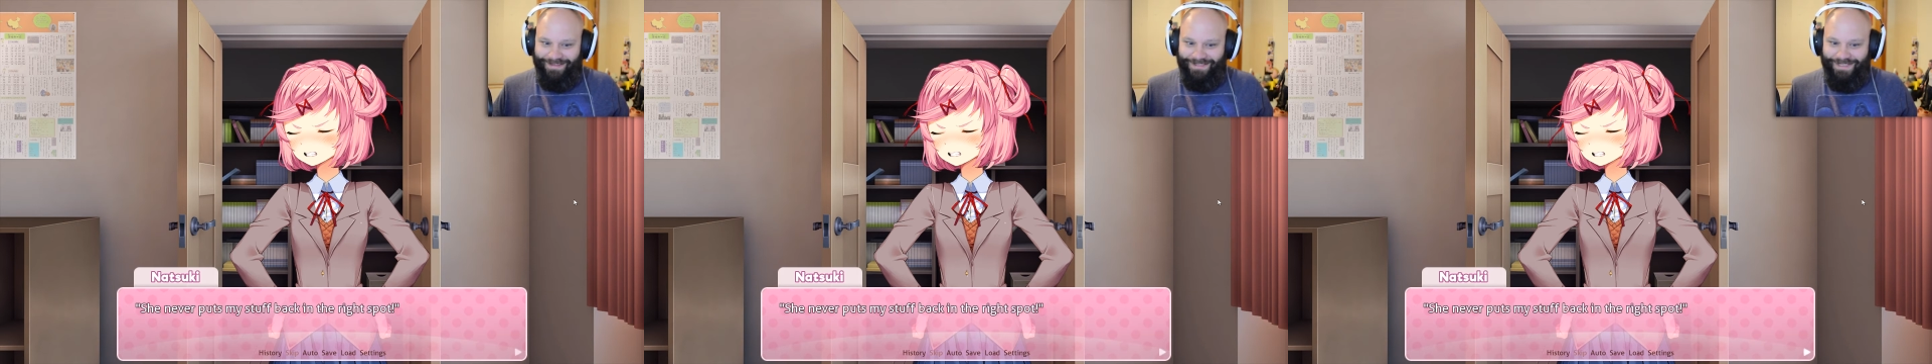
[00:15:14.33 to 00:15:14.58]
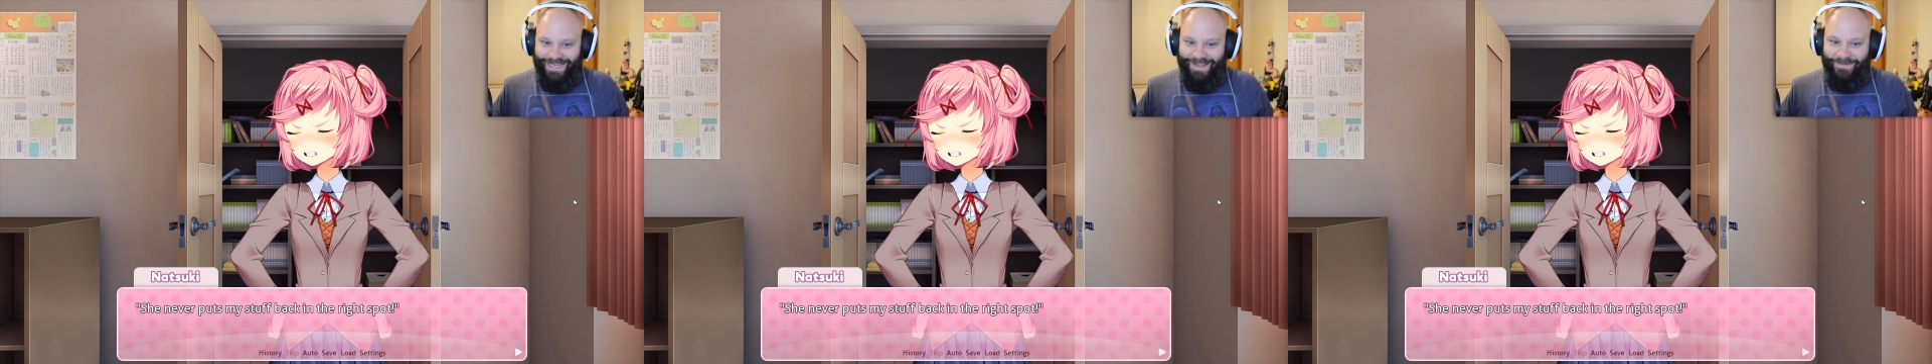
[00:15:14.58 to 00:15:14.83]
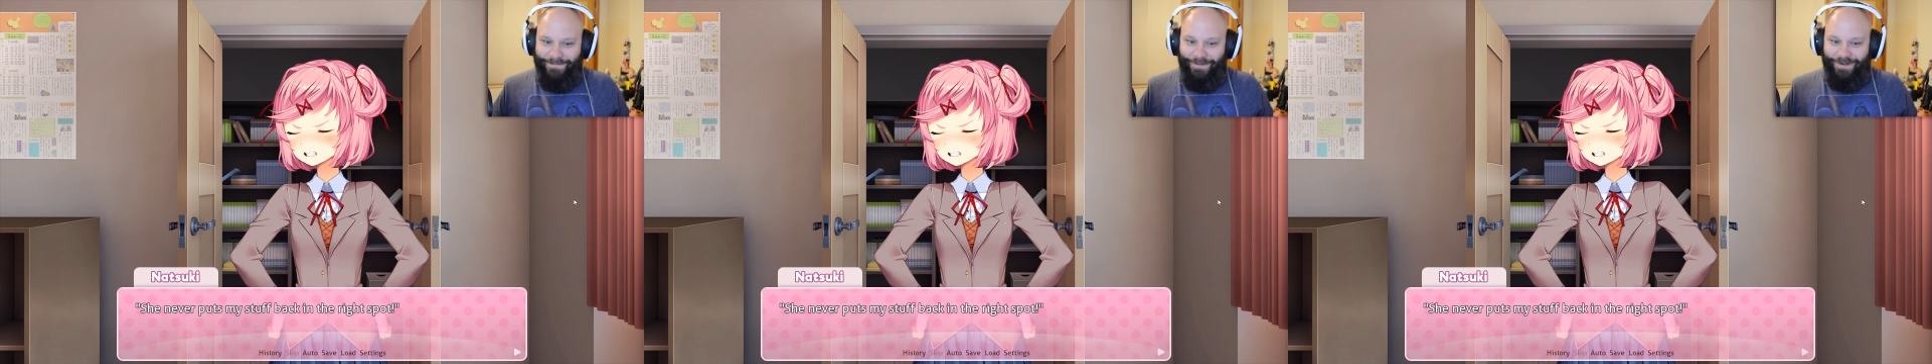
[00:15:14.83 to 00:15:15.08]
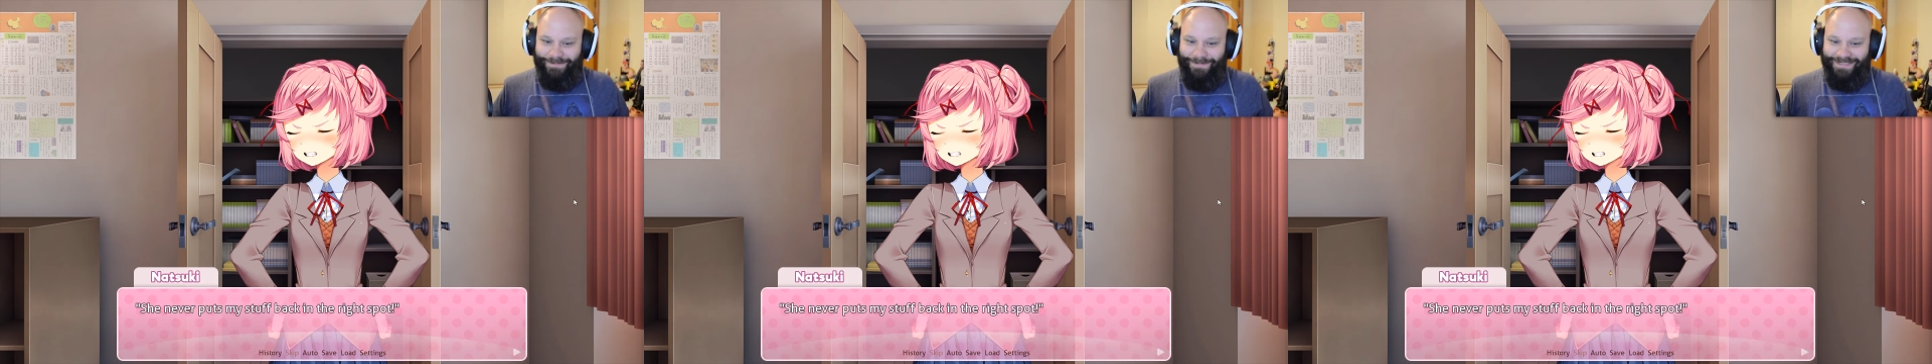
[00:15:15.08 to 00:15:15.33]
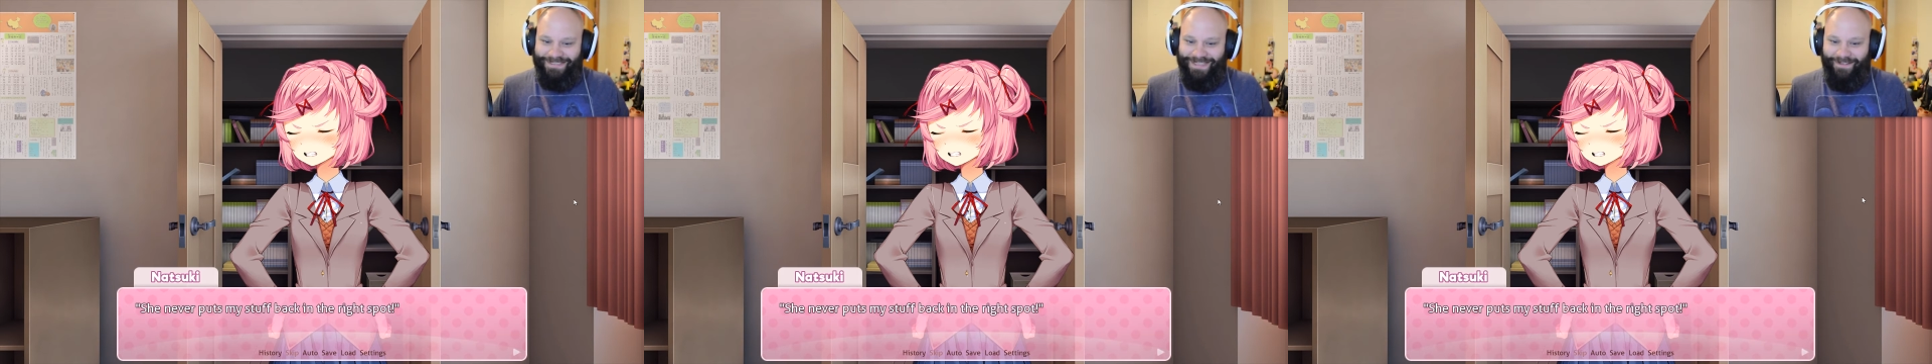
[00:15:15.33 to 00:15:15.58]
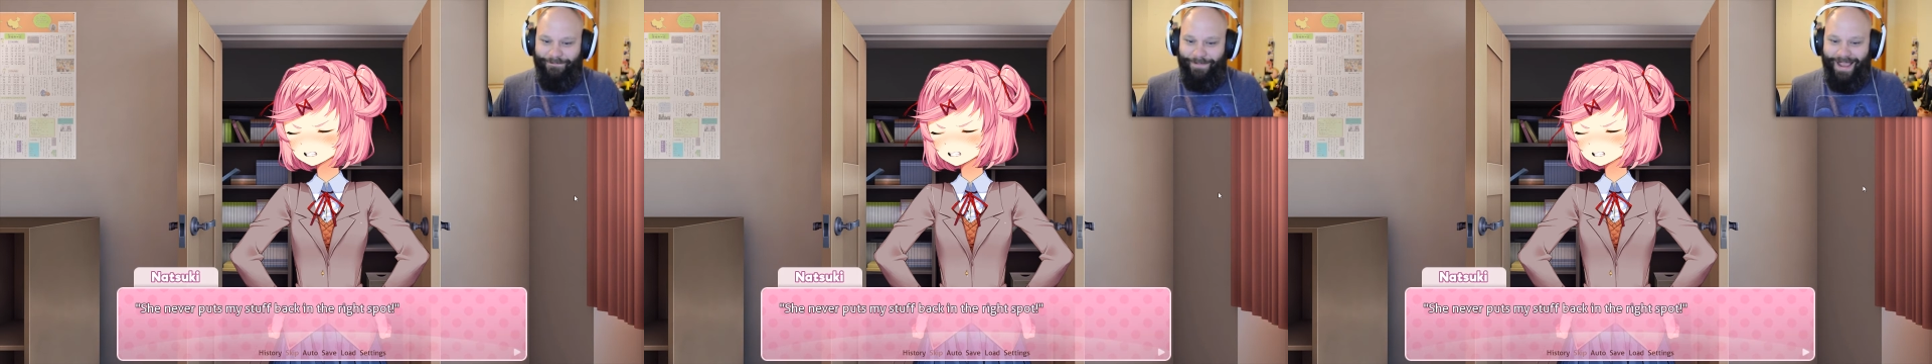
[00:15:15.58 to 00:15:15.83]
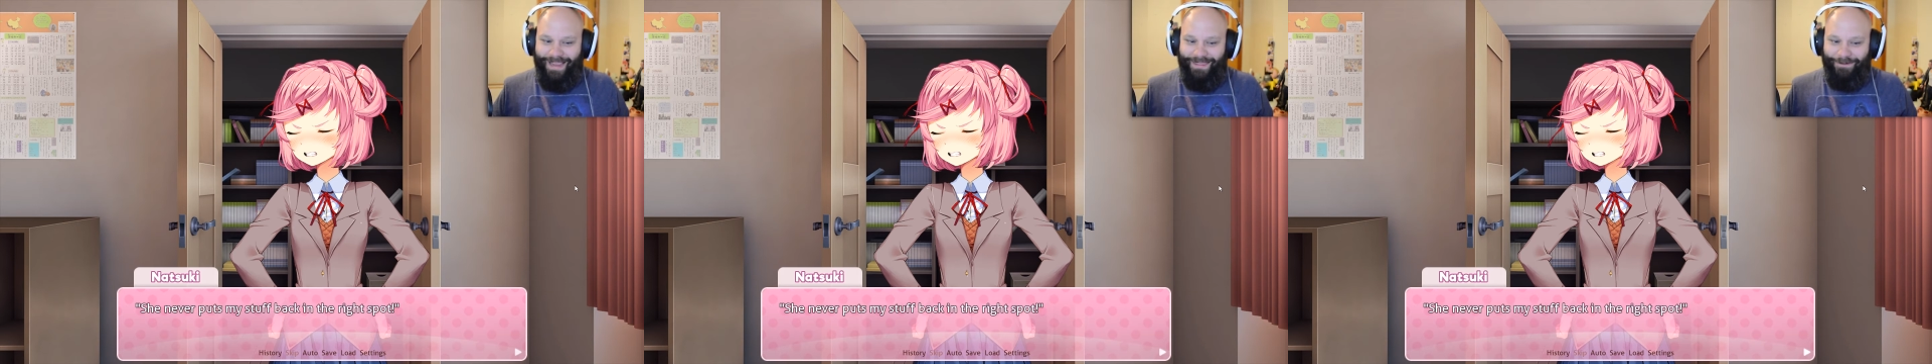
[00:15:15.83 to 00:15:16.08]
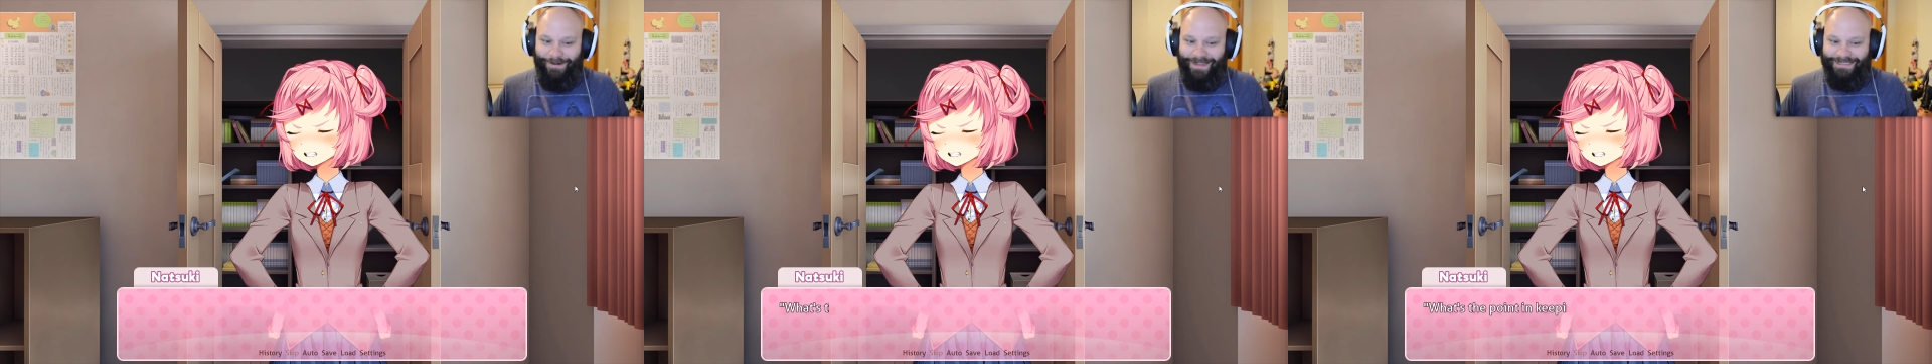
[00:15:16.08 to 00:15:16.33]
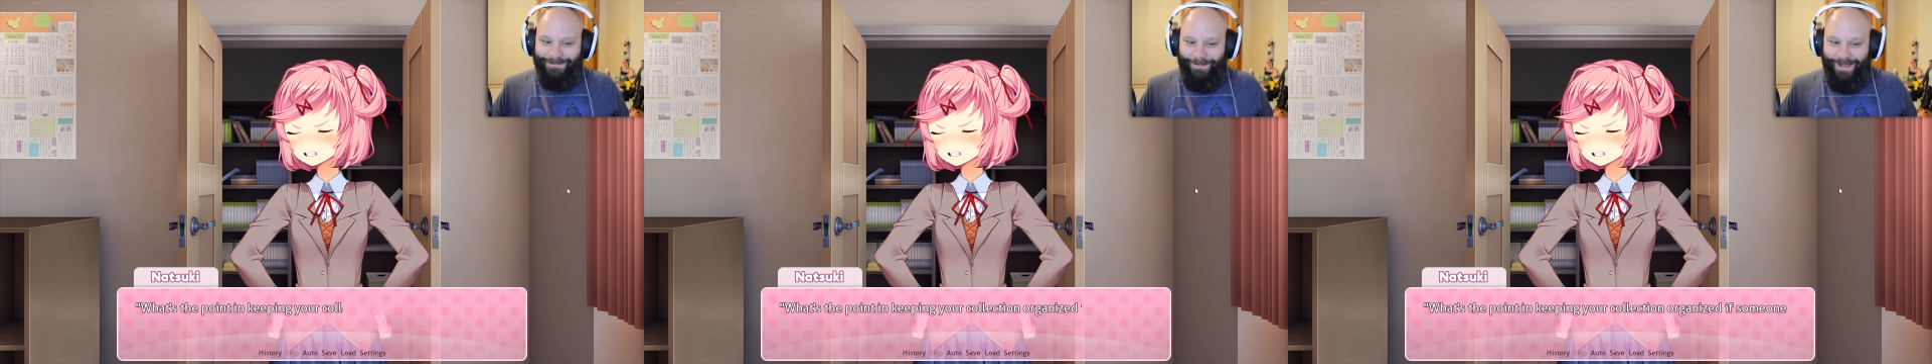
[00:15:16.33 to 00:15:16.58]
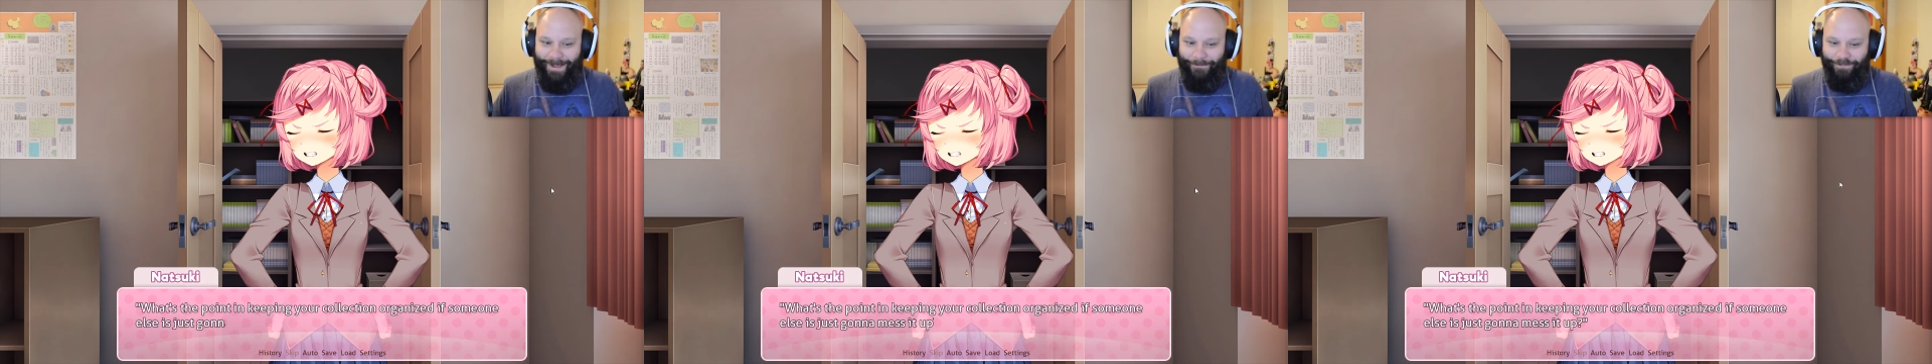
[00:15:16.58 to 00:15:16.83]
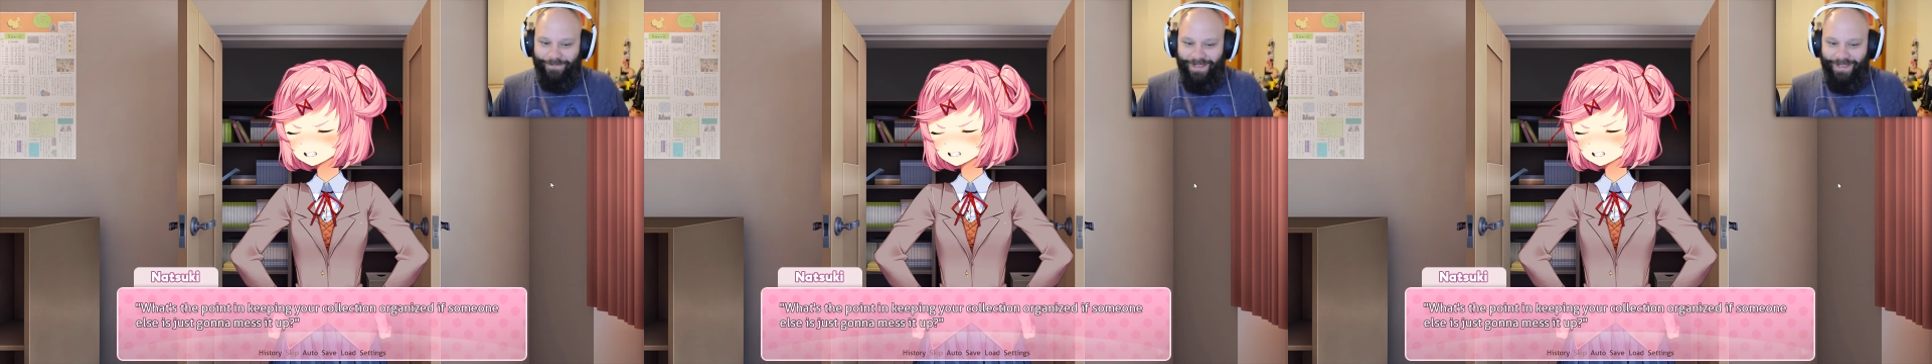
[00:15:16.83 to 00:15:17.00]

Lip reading: She never puts my stuff back in the right spot.